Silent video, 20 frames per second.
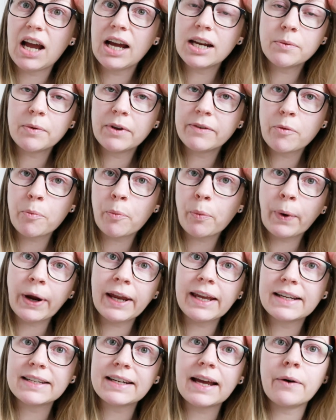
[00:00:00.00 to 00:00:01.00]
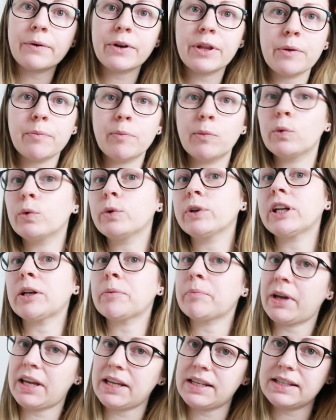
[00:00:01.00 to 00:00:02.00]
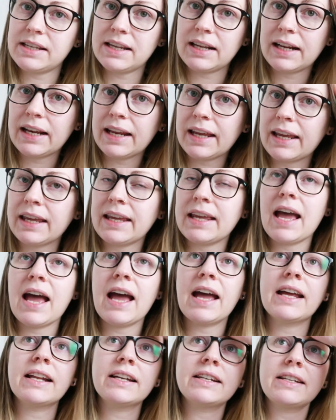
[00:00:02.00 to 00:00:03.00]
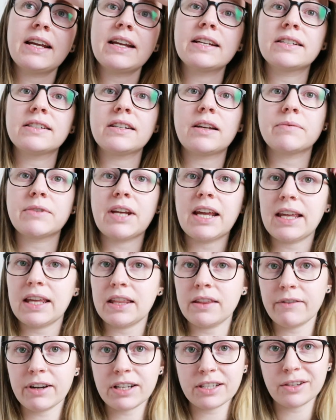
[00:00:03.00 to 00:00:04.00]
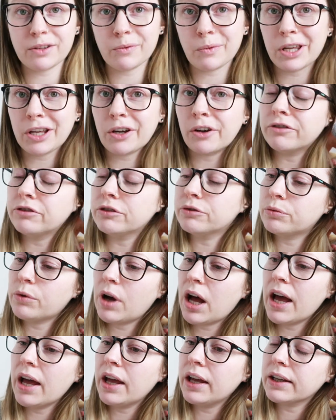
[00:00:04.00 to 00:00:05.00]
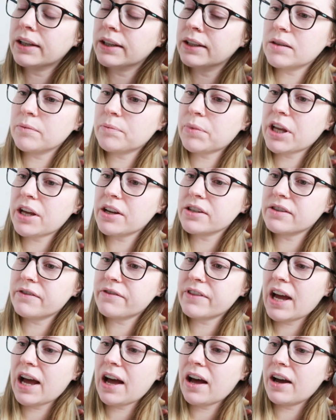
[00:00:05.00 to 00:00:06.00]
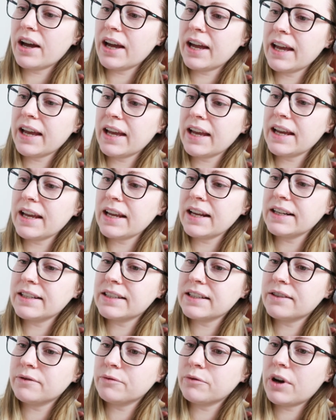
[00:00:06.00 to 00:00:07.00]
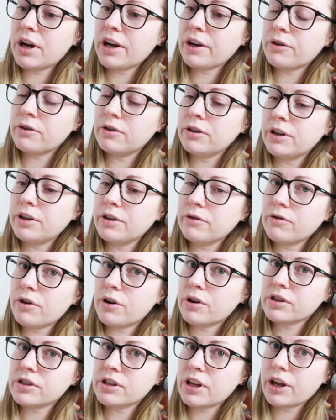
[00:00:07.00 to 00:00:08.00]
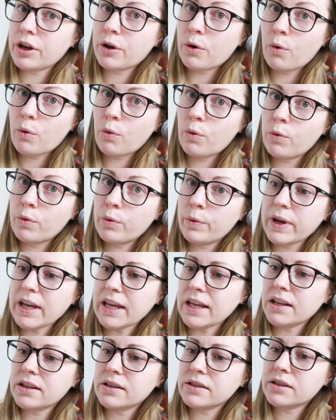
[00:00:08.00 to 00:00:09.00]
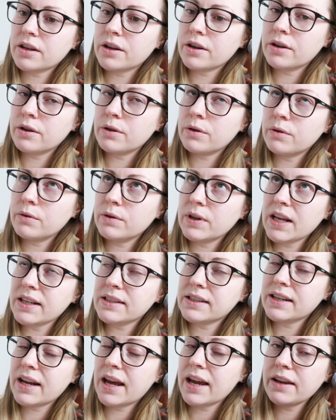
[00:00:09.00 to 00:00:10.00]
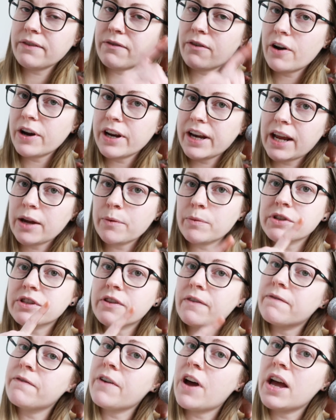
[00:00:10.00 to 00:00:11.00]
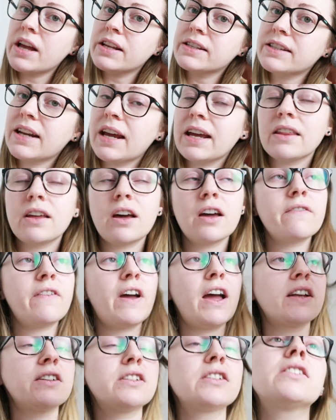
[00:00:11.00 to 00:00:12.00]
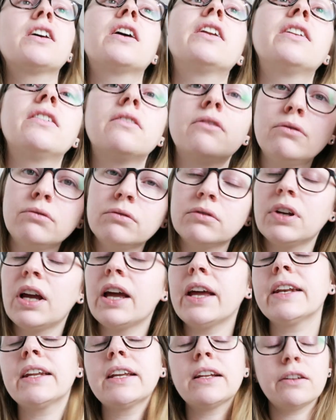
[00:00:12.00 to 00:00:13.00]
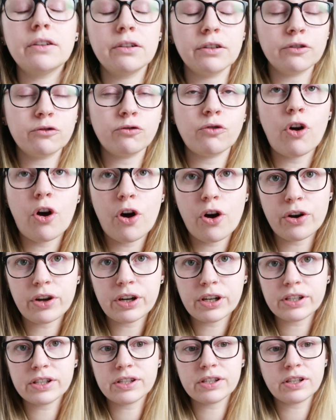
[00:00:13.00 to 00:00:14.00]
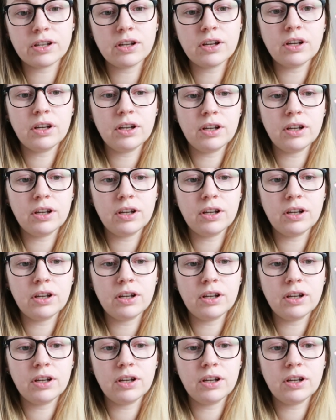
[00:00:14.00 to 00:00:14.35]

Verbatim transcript: I had a bit of a breakdown in the morning basically, and ended up taking the rest of the week off of work. Because of that, I didn't work on Lula Rocks like all week. So yesterday, Friday, was the first day that I've actually done ooh, any Lula Rocks